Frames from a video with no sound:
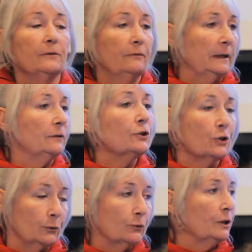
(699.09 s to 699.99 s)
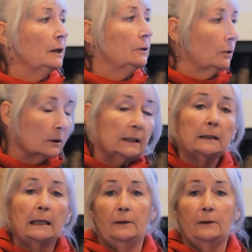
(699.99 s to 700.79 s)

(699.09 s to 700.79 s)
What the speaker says: to the fact that children are not little